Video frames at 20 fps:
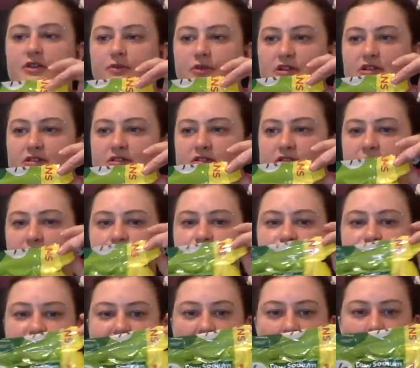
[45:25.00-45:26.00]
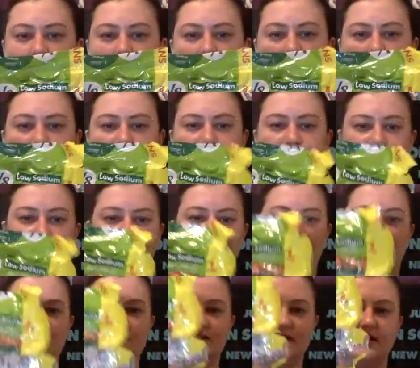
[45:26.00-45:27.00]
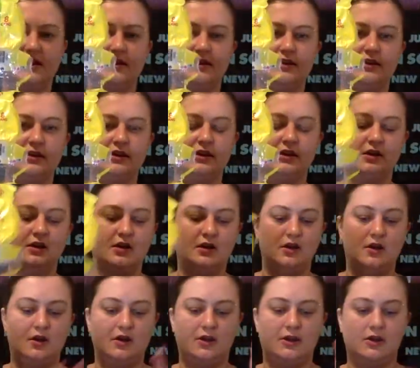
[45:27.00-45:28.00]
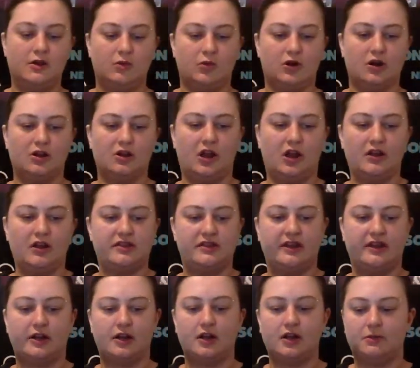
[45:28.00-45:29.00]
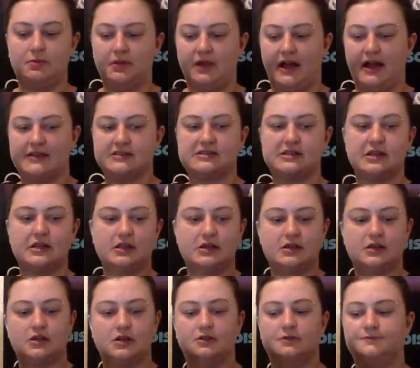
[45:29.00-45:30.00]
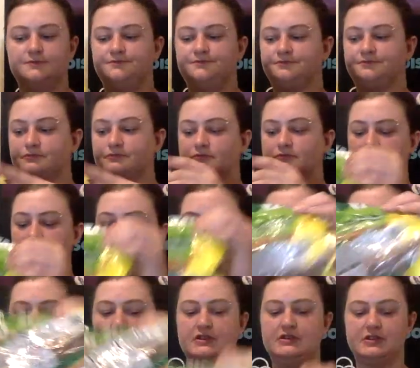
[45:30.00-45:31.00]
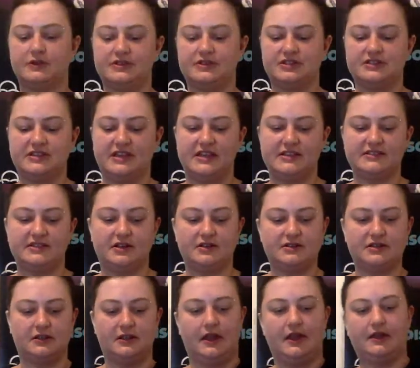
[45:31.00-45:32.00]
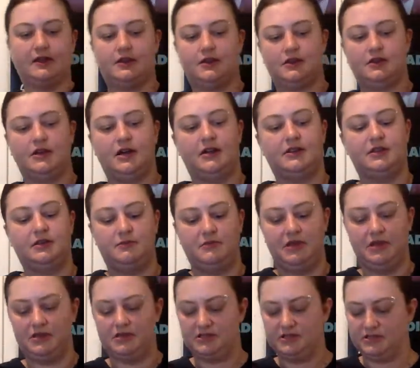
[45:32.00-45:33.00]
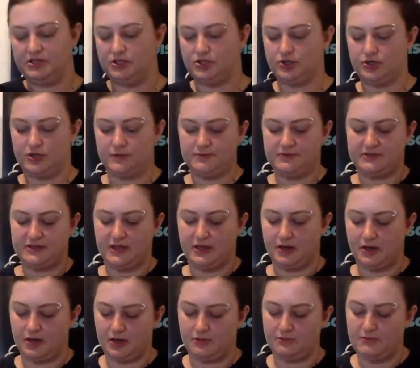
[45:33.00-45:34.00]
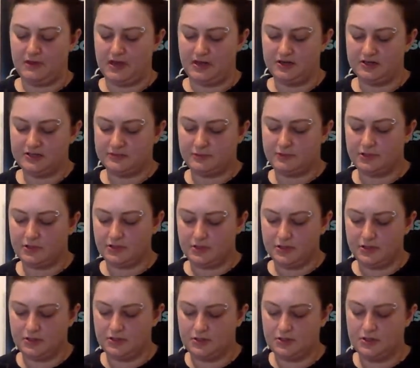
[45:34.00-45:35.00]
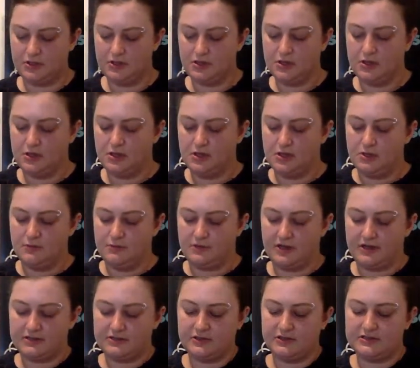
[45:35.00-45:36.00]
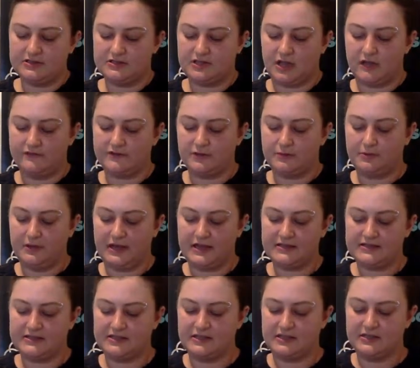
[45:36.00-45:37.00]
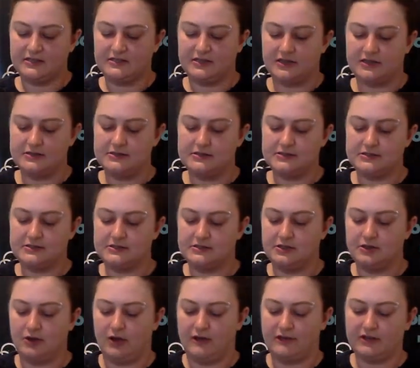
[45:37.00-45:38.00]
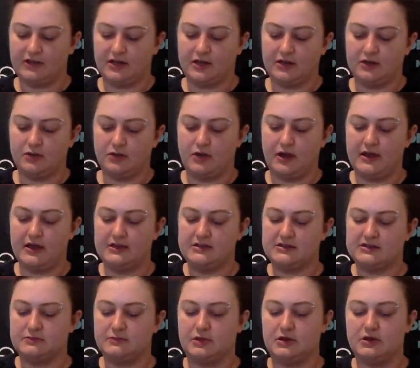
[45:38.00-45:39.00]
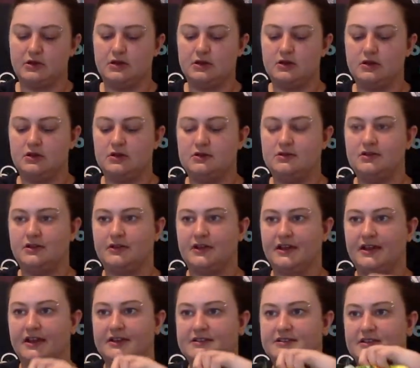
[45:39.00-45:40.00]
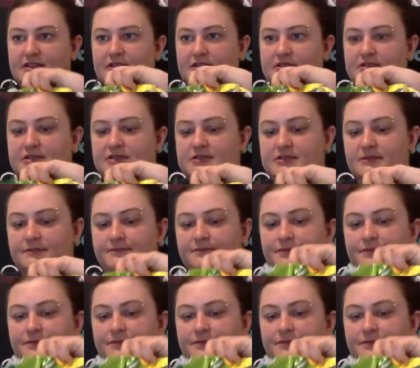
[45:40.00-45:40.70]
ones that I did were a lot thicker plastic, so it's just easier to like cut them into strips that are manageable. But also the softer plastic does, you don't have to cut it quite as small. Okay, yeah, see, this is